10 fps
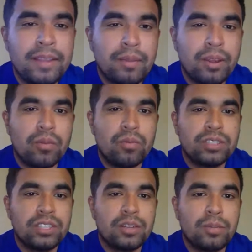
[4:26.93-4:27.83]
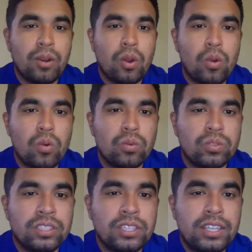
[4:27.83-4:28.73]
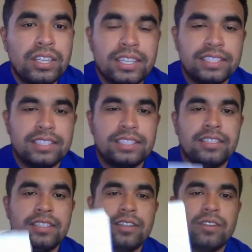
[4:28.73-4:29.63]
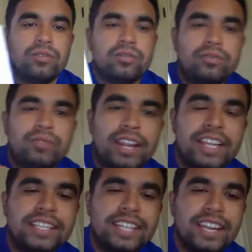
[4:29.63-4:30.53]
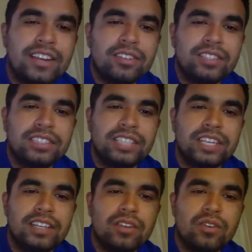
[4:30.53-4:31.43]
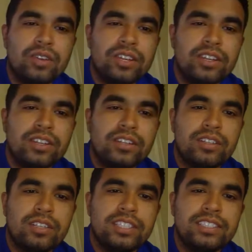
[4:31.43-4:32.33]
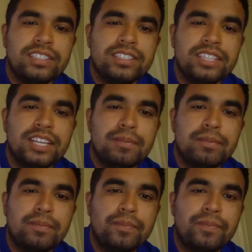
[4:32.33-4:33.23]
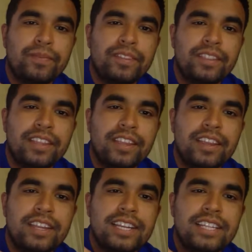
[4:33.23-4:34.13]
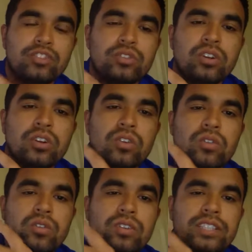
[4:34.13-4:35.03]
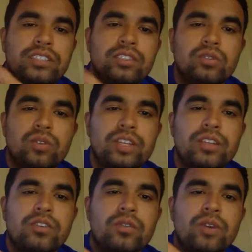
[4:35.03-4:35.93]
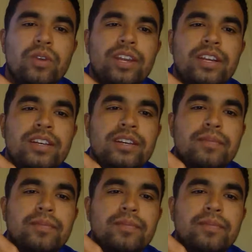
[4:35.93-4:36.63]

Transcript: But when we talk about goals, it's writing it down, setting a goal here, easiest step. Okay. And as you wake your way up,